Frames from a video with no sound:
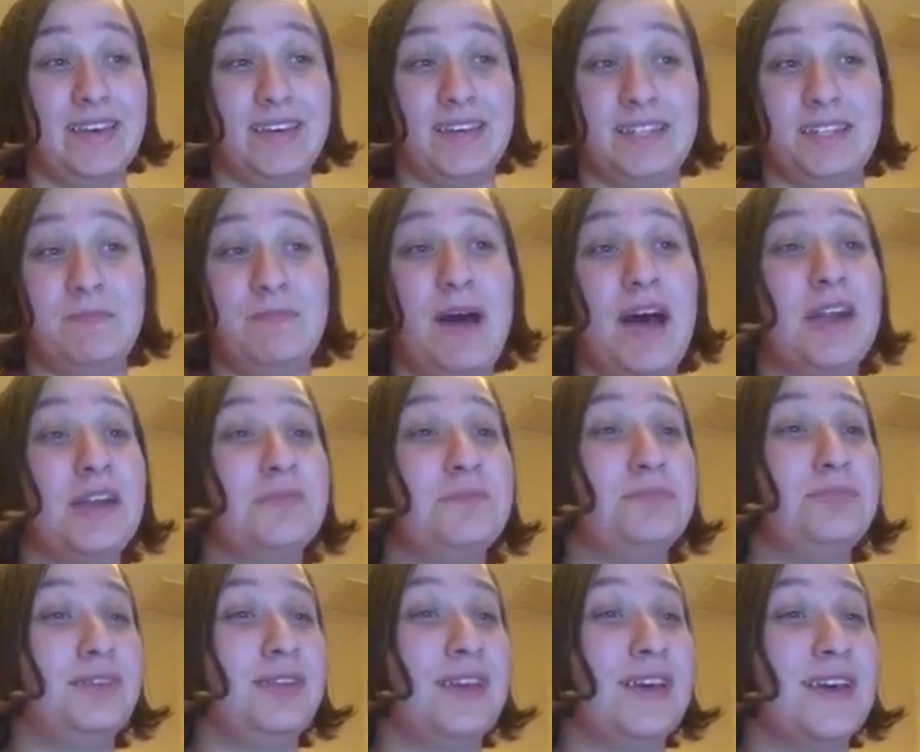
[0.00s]
It's a better
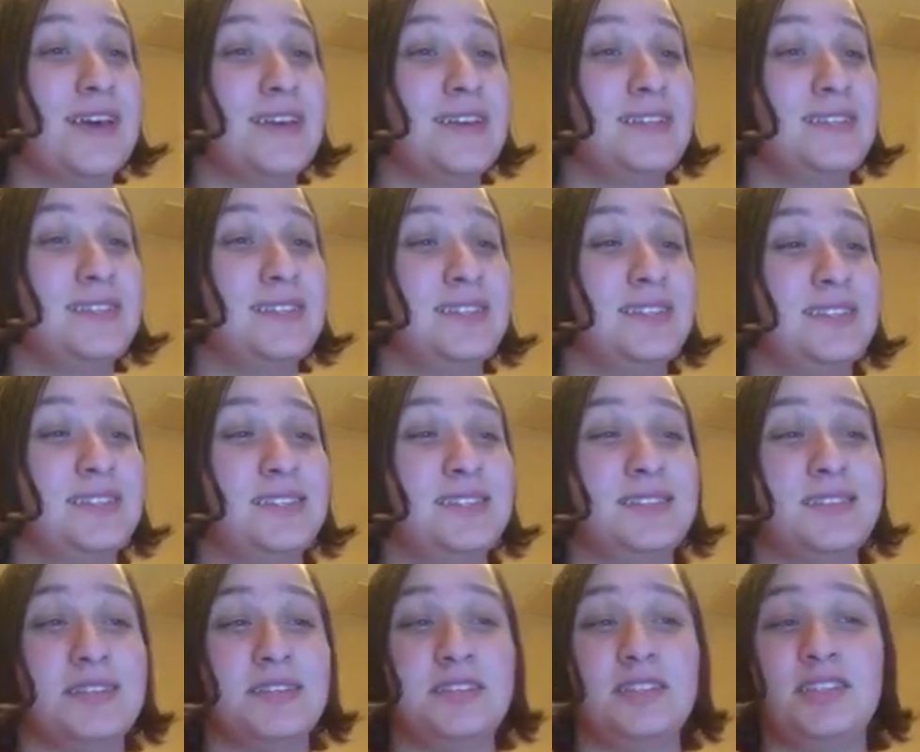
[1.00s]
place
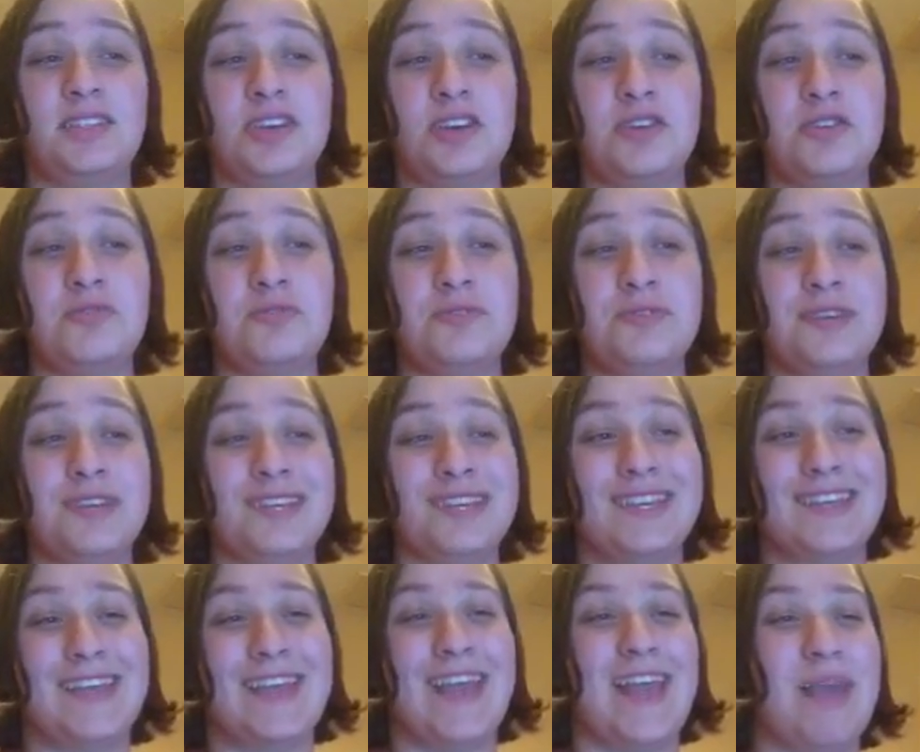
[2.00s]
since you
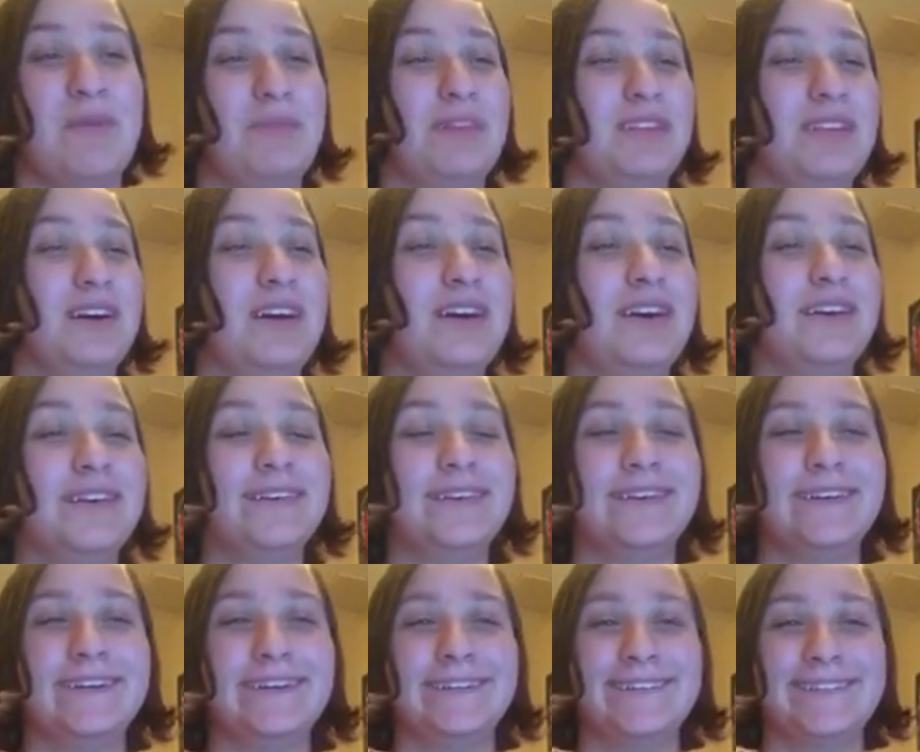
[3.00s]
came along.